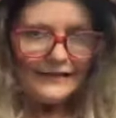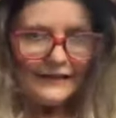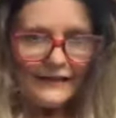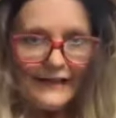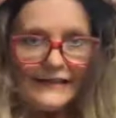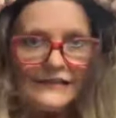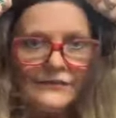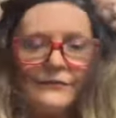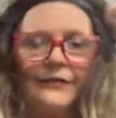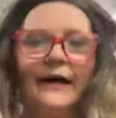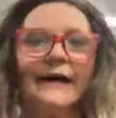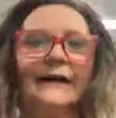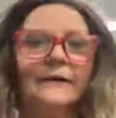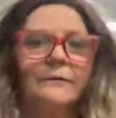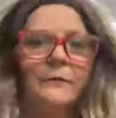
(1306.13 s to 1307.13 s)
is the lace
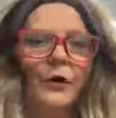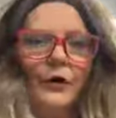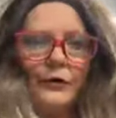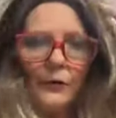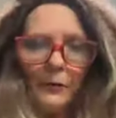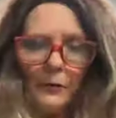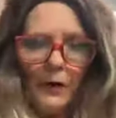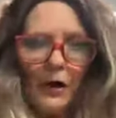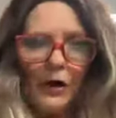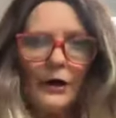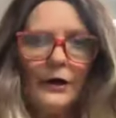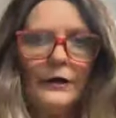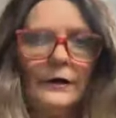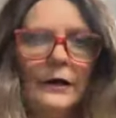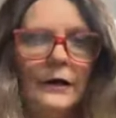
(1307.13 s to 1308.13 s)
front, mono
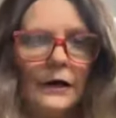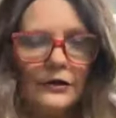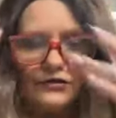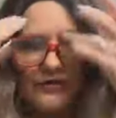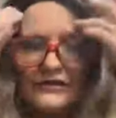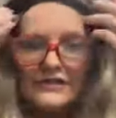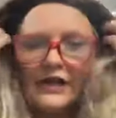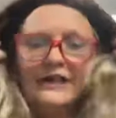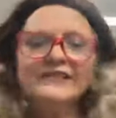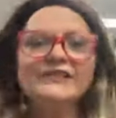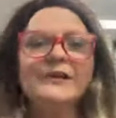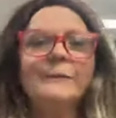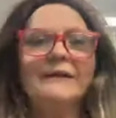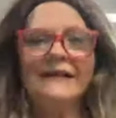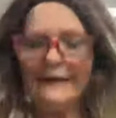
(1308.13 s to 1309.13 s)
part. She's got
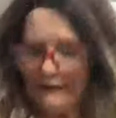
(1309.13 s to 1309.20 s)
some